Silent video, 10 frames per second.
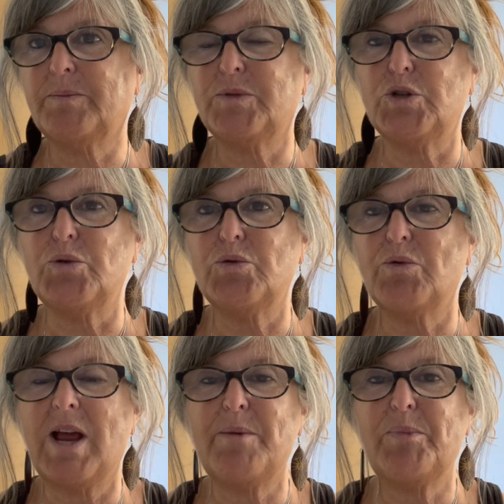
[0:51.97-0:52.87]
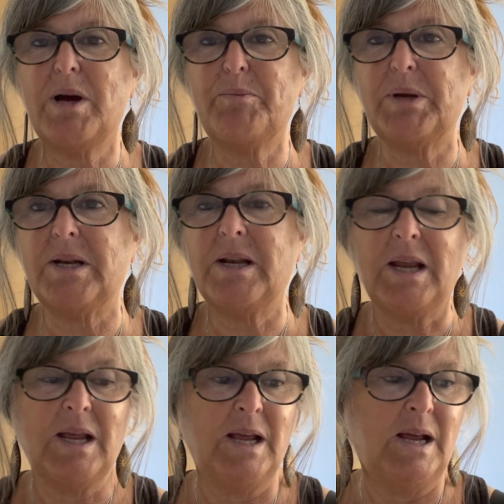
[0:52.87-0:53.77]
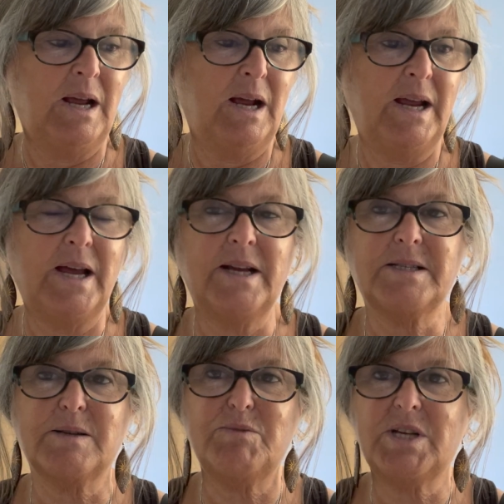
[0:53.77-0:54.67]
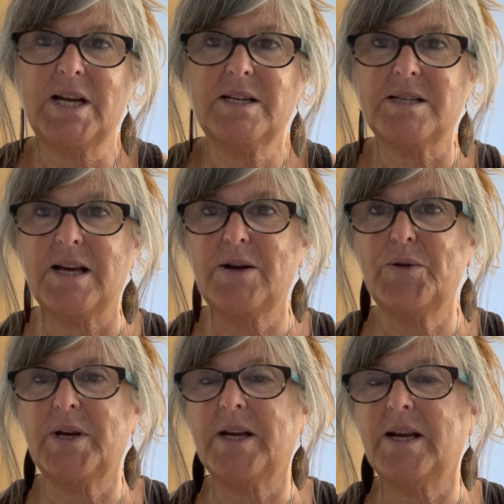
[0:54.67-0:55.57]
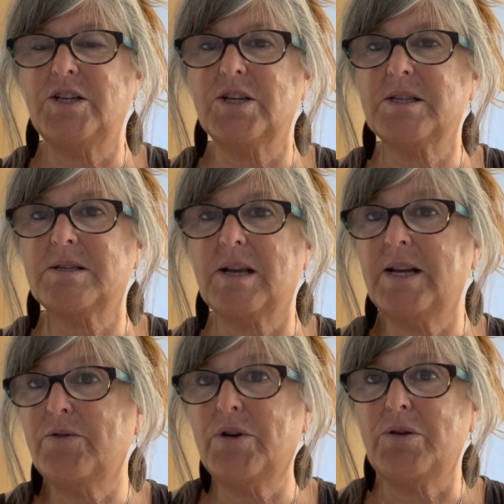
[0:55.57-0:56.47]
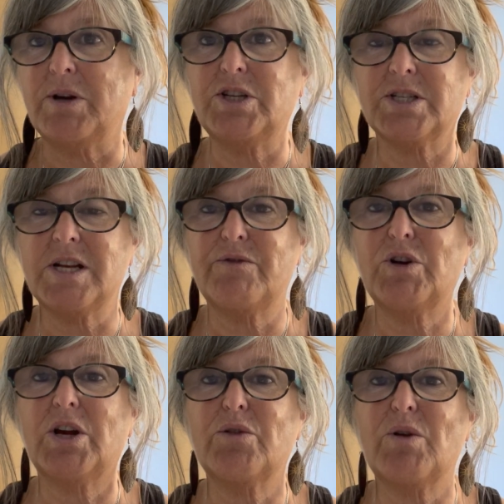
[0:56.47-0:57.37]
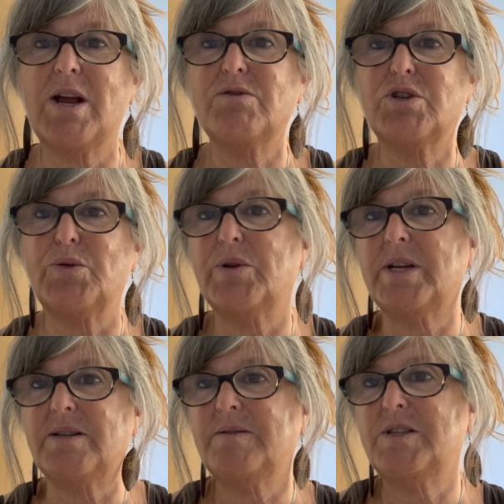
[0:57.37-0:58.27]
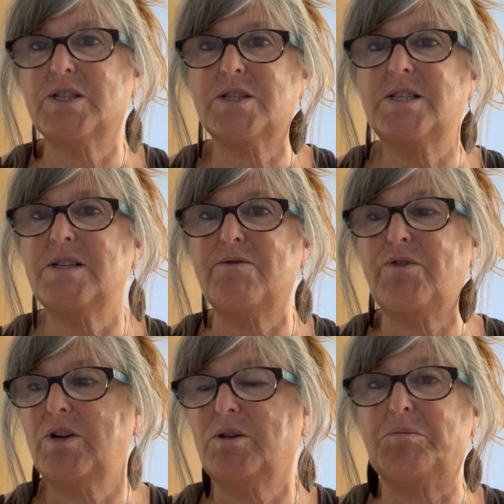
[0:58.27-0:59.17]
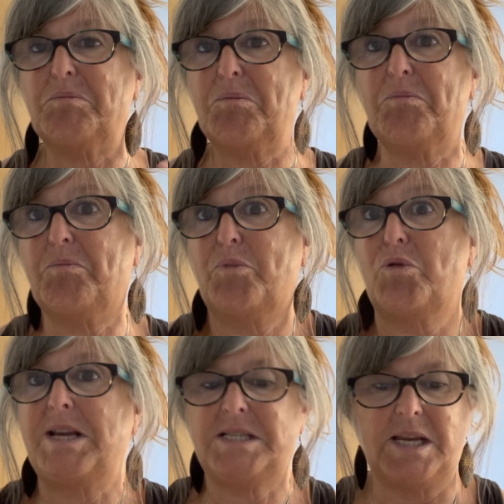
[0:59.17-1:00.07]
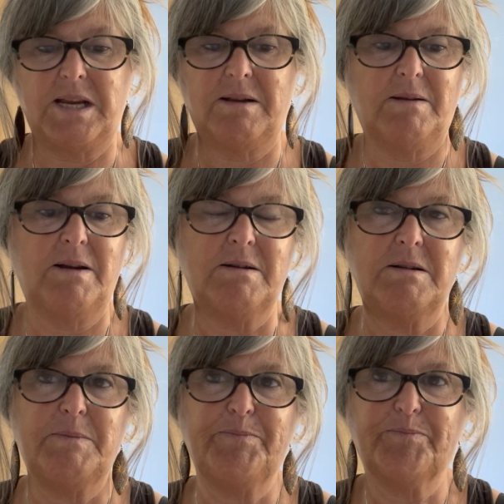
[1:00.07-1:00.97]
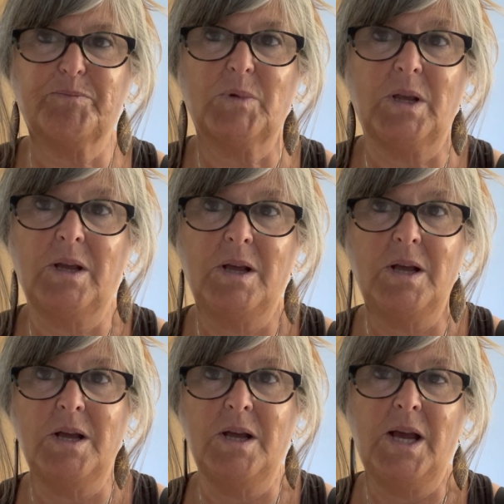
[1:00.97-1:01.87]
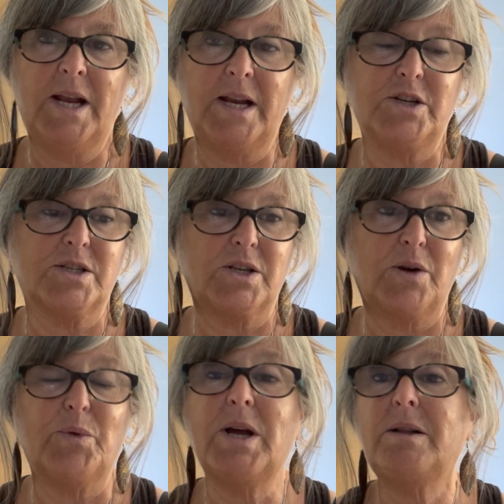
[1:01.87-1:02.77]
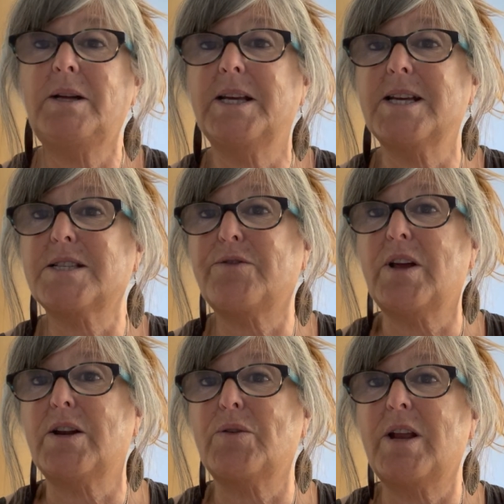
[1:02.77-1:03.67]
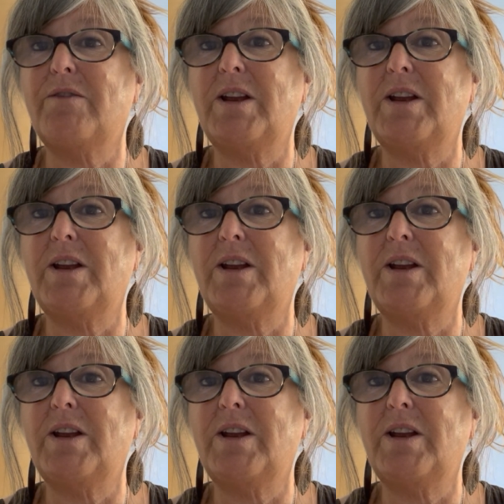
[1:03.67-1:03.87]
June wrap up, and I had some decks out, and I just never got around to it. It just didn't feel pressing. And I just thought, well, I guess if I don't have